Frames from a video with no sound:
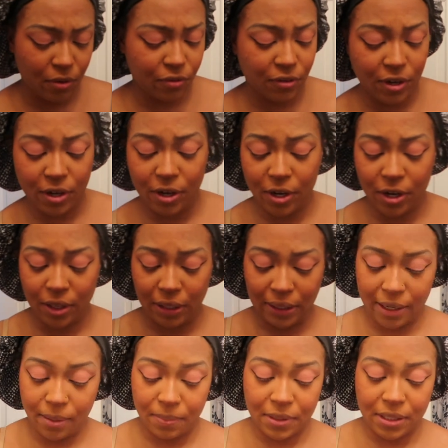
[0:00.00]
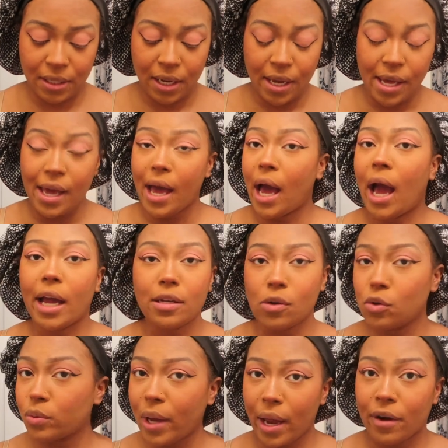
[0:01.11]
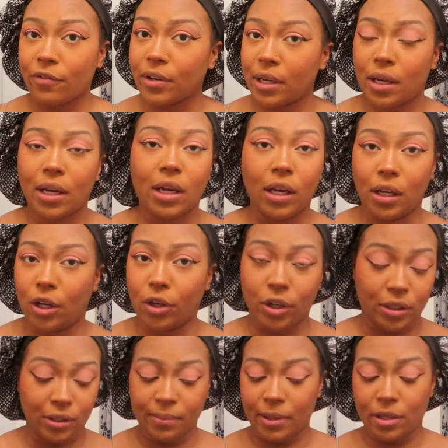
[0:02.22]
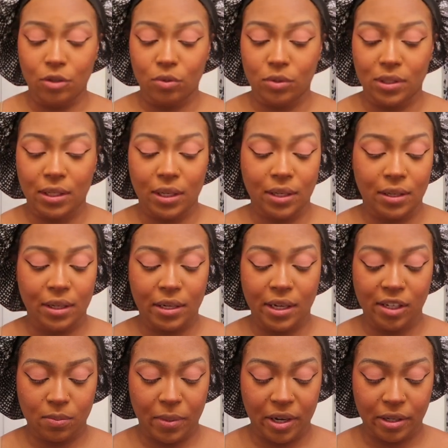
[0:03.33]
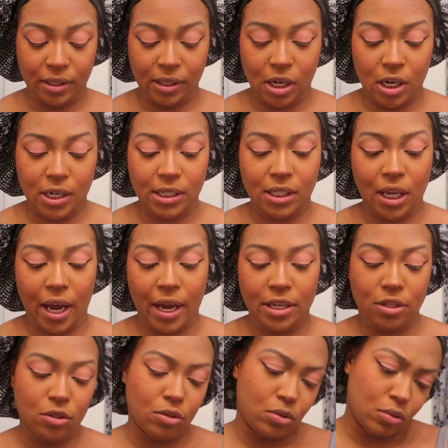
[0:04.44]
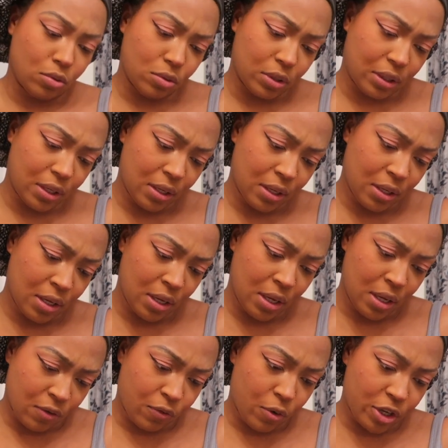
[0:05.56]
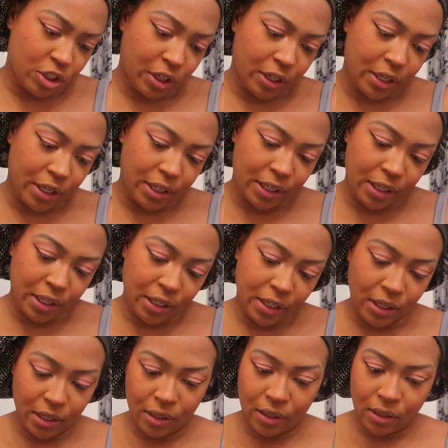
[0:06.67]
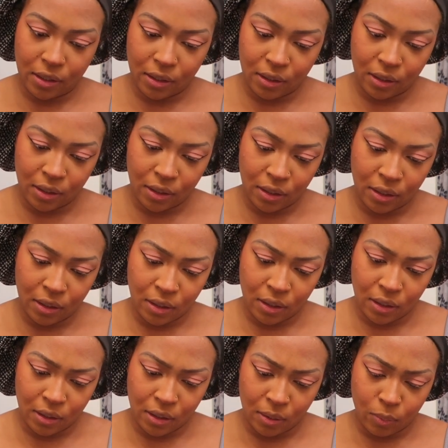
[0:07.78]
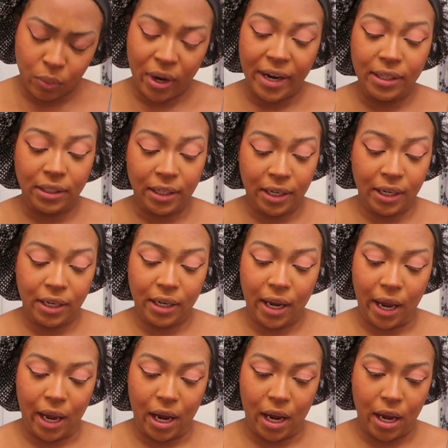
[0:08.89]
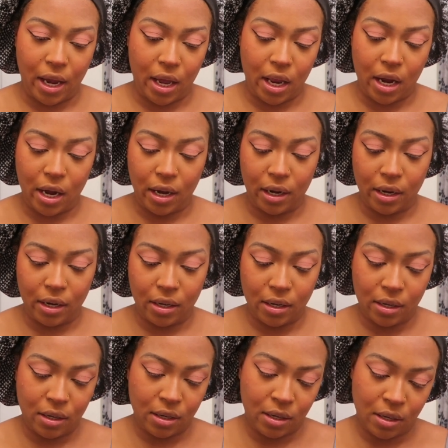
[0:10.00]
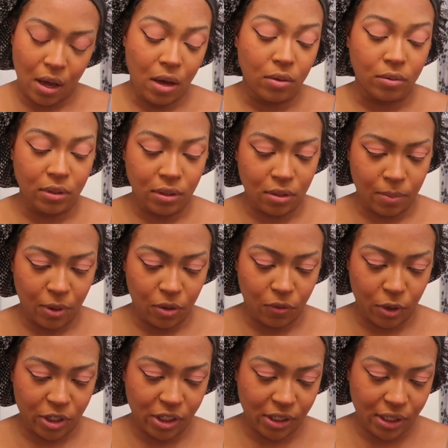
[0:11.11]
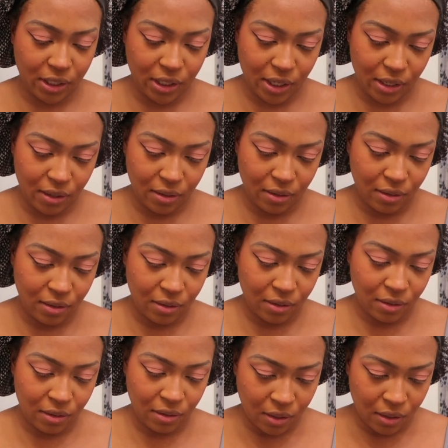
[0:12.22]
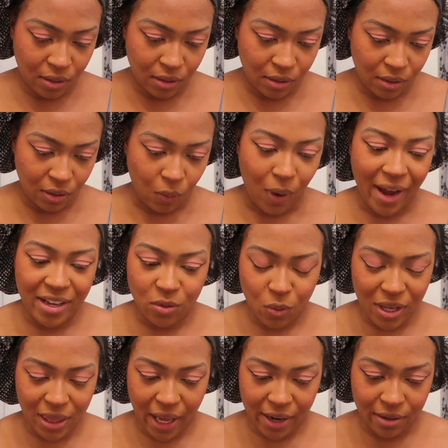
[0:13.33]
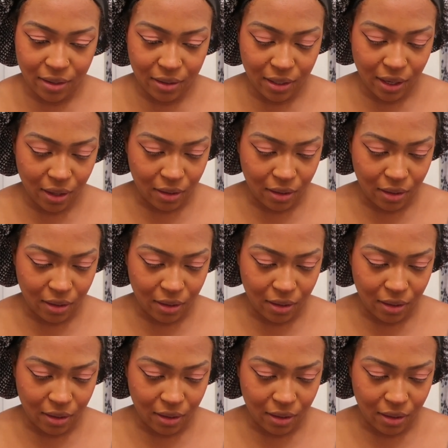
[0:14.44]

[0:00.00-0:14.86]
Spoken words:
For lips, I use what every girly been using, the NYX Butter Gloss. I use Fortune Cookie, Praline, and oh, these are both Fortune Cookie? Why is one lighter than the